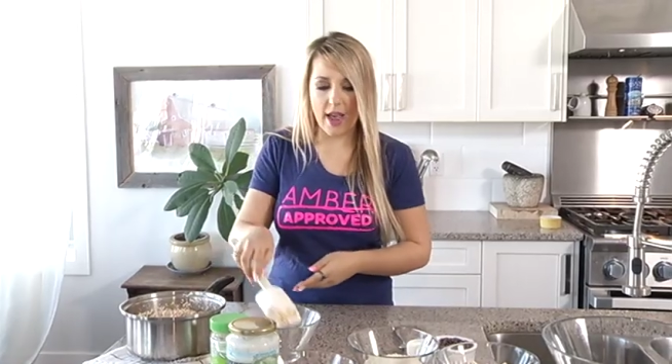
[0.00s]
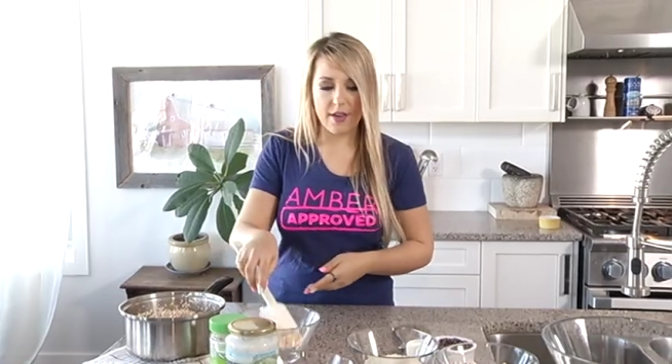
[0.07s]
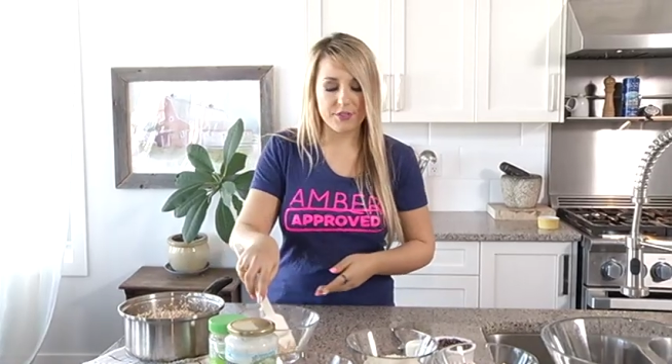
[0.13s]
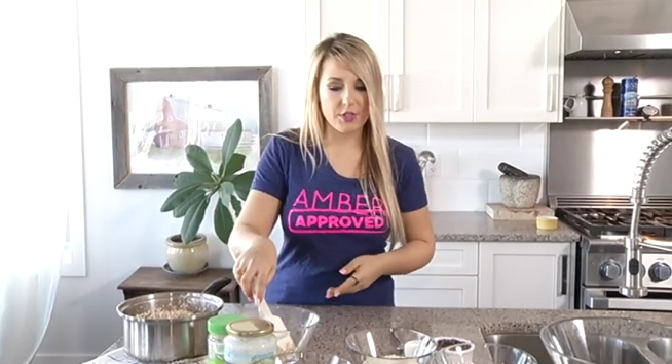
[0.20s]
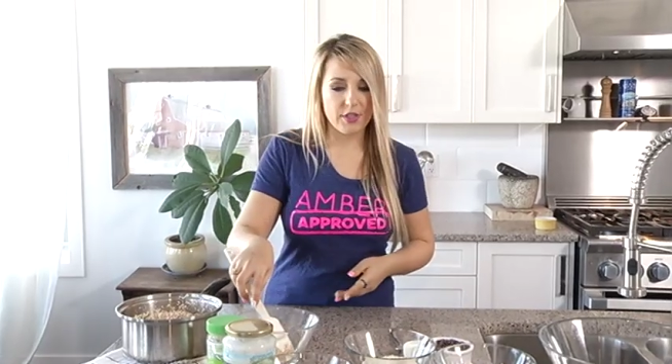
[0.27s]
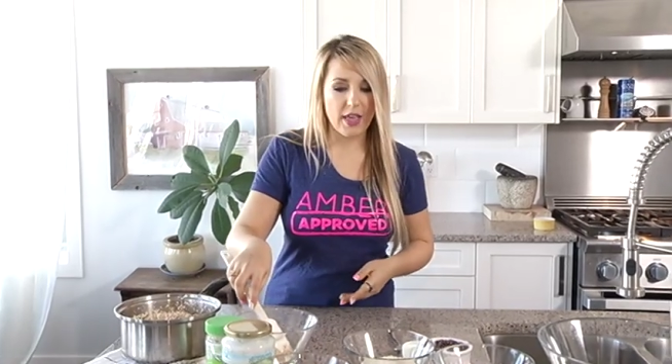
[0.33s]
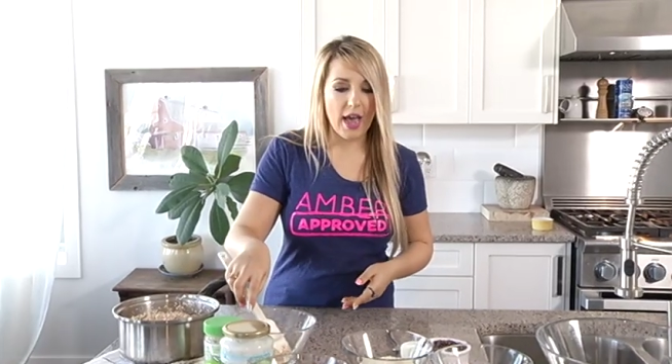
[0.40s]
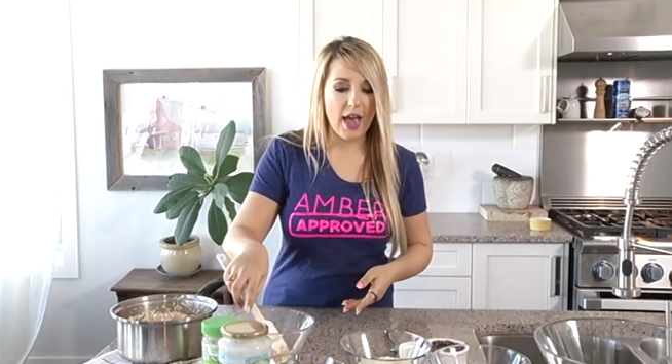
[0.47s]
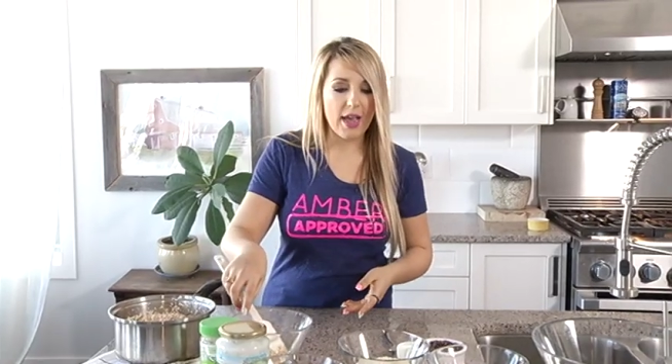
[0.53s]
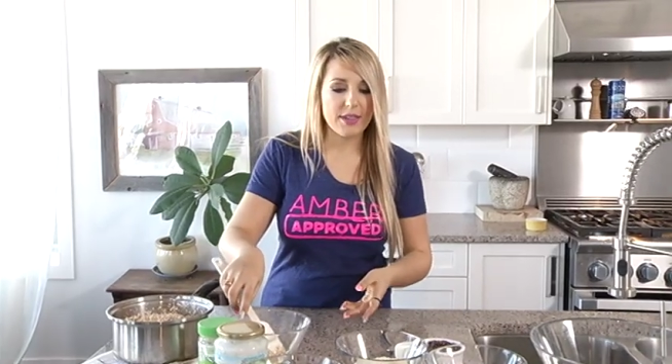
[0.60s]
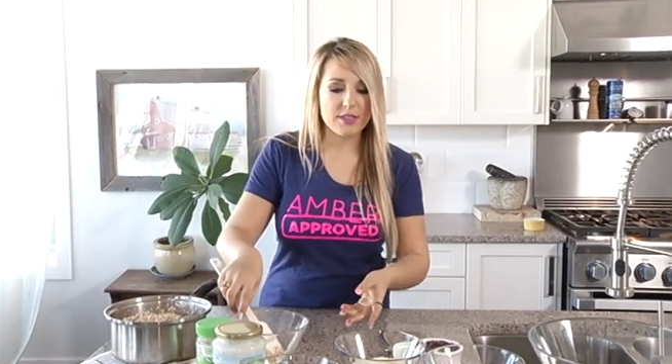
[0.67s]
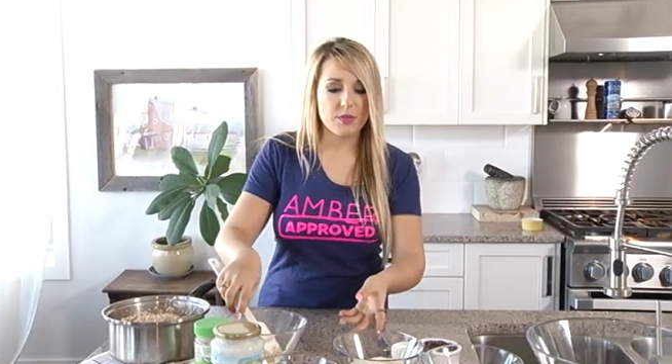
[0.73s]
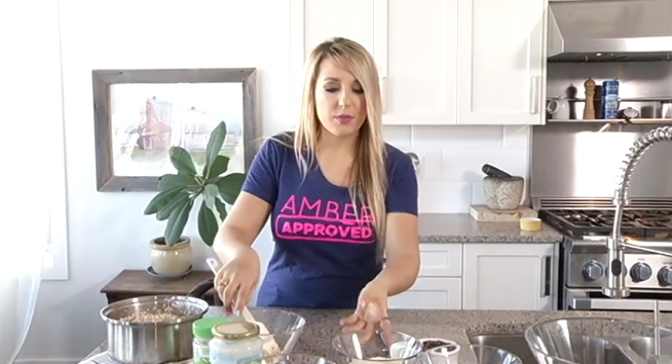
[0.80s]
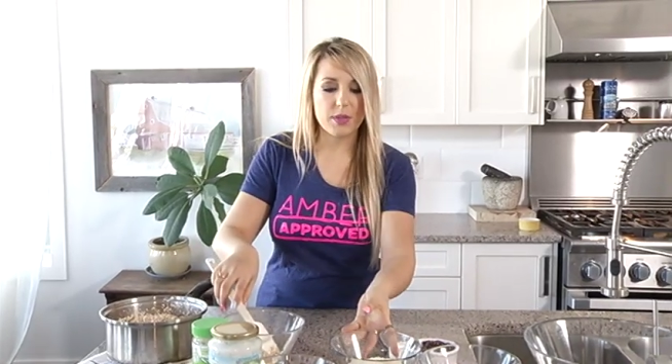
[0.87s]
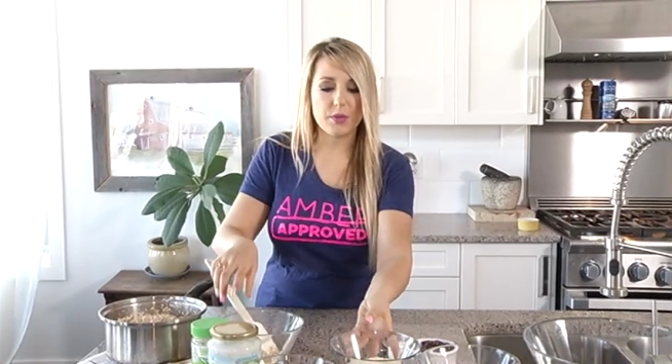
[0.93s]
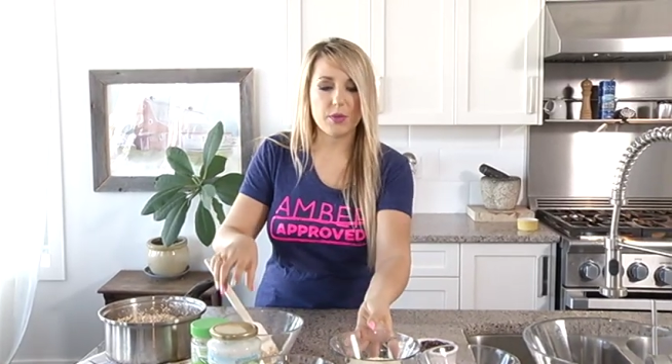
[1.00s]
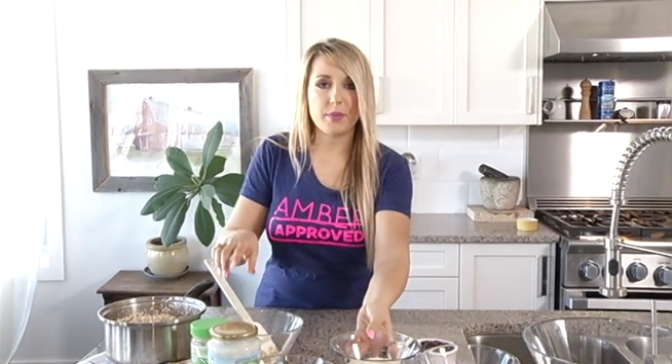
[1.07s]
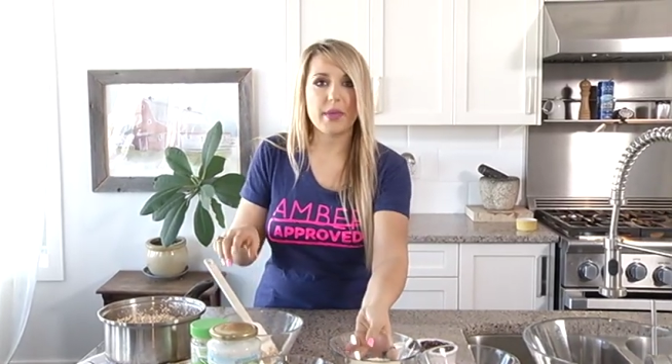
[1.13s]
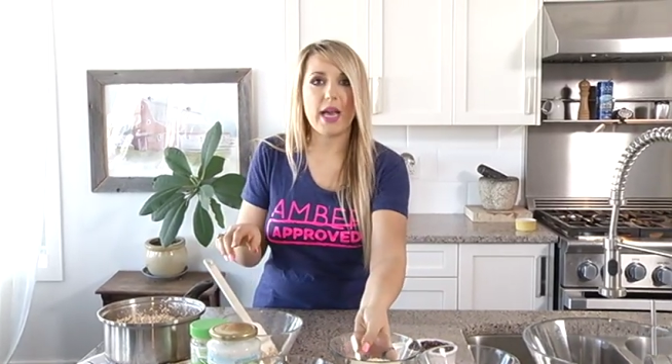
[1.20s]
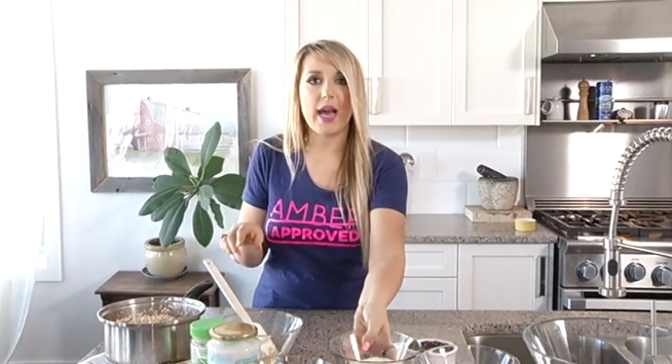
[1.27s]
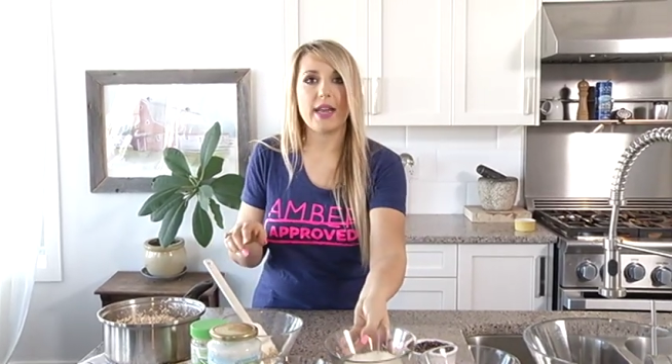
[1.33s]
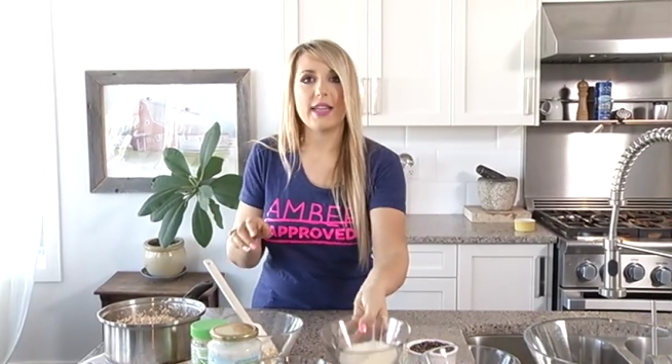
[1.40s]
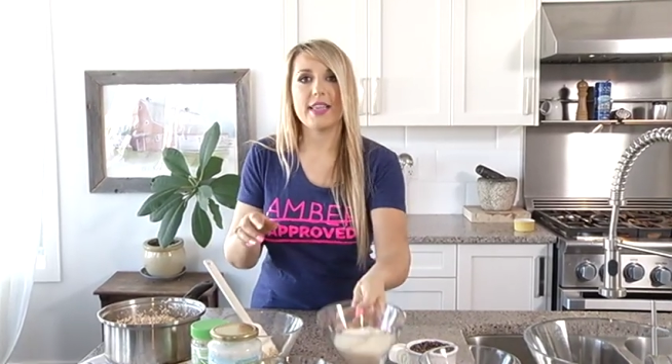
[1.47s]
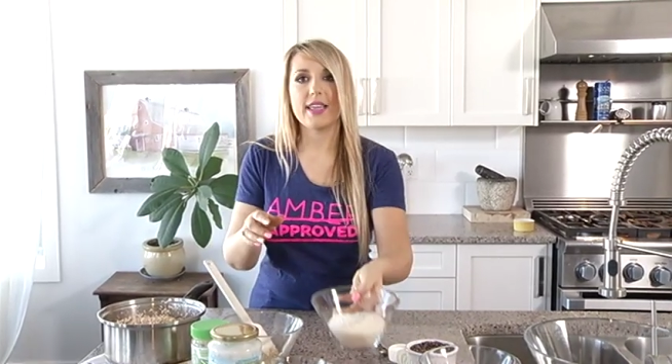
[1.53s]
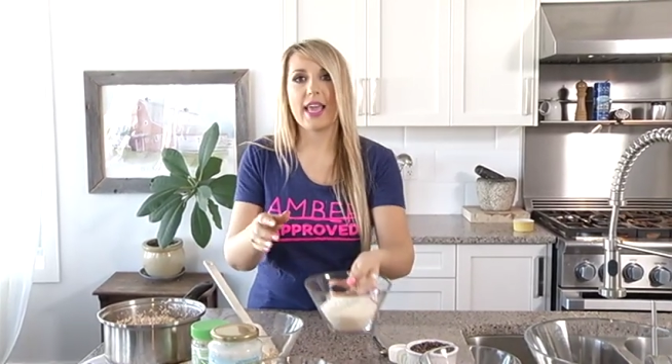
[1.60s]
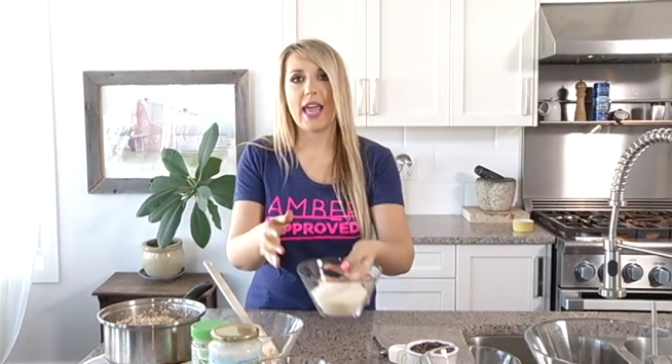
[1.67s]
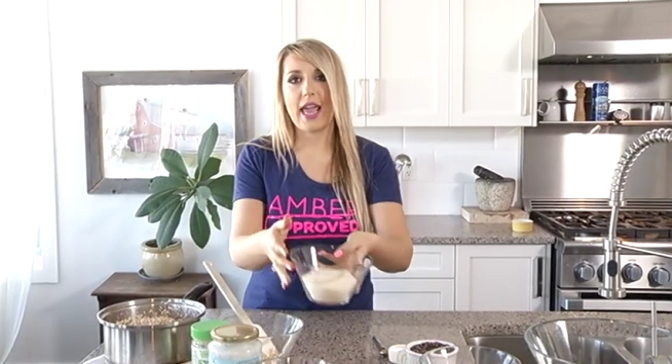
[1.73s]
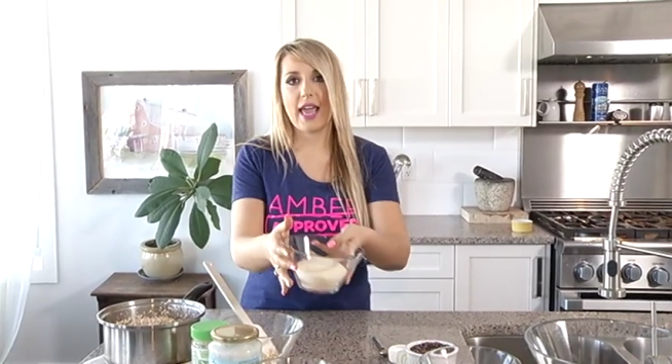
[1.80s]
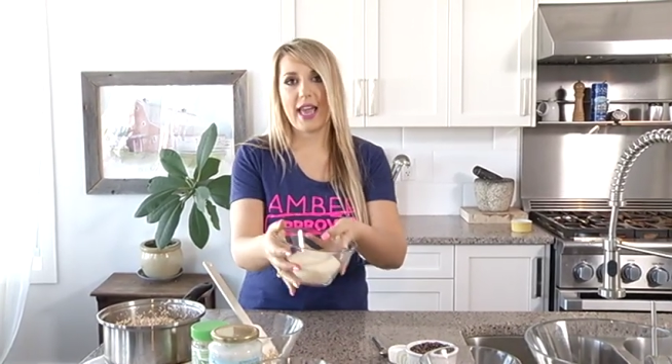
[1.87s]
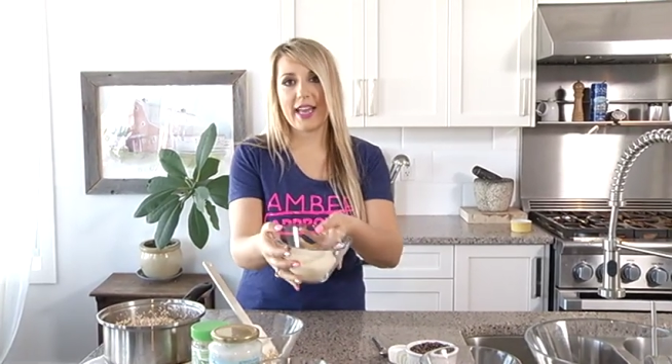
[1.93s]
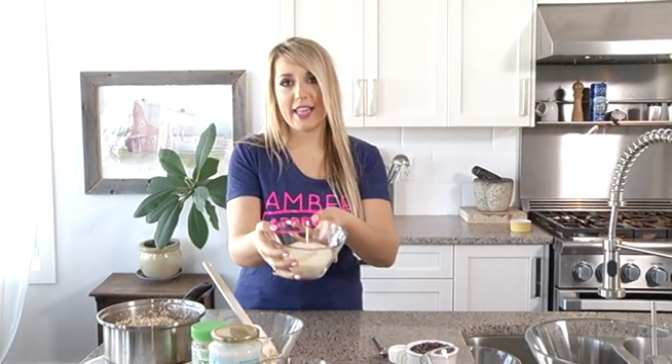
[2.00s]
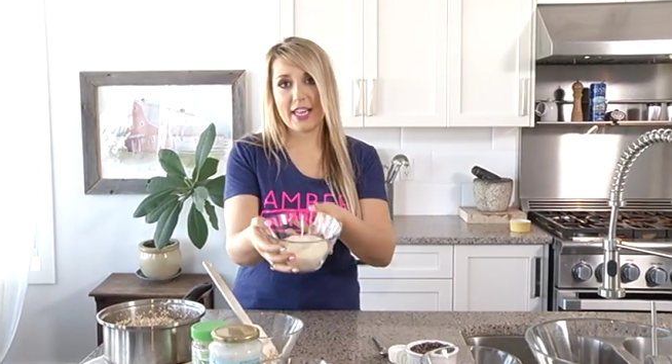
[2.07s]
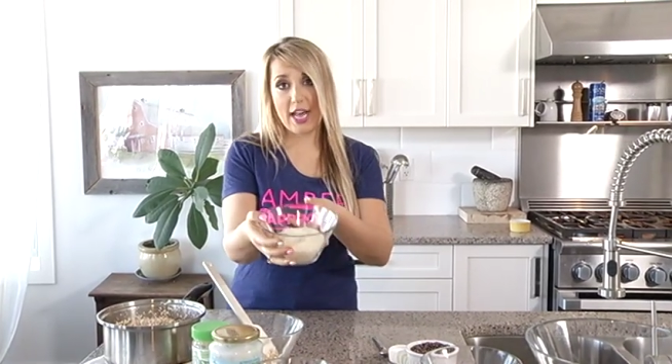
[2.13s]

after that, we will be adding a